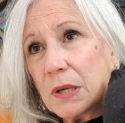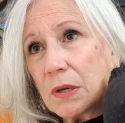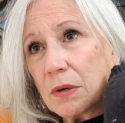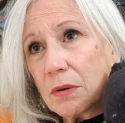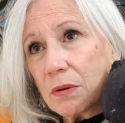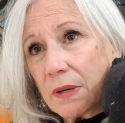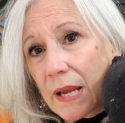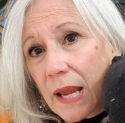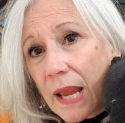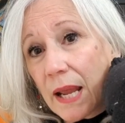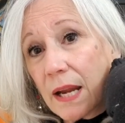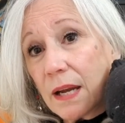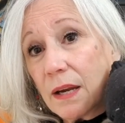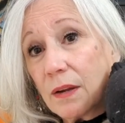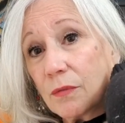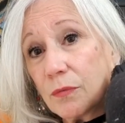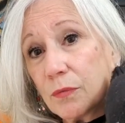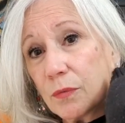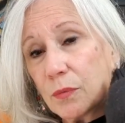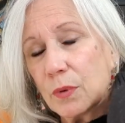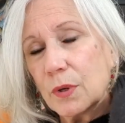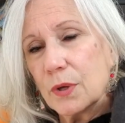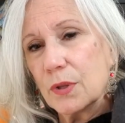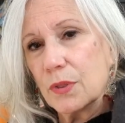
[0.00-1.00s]

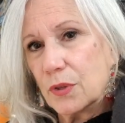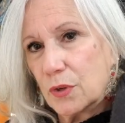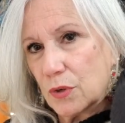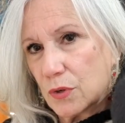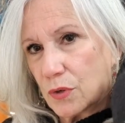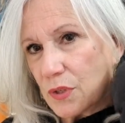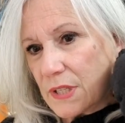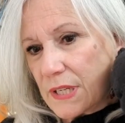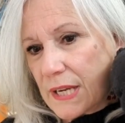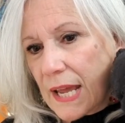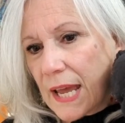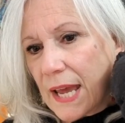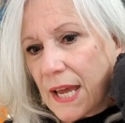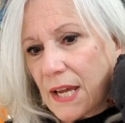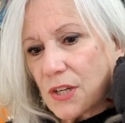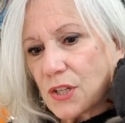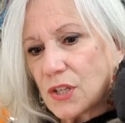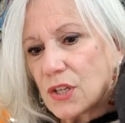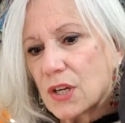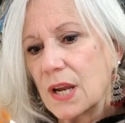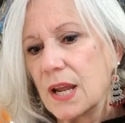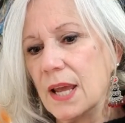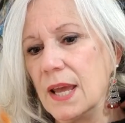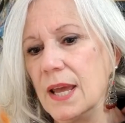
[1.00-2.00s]
creative with your
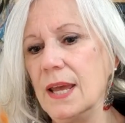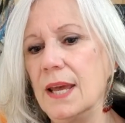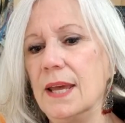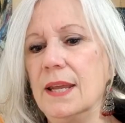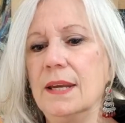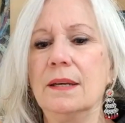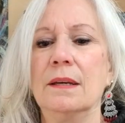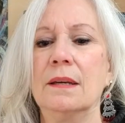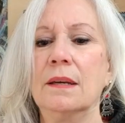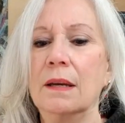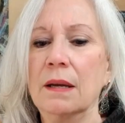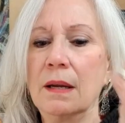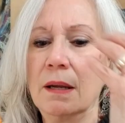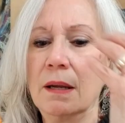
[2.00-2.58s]
stash and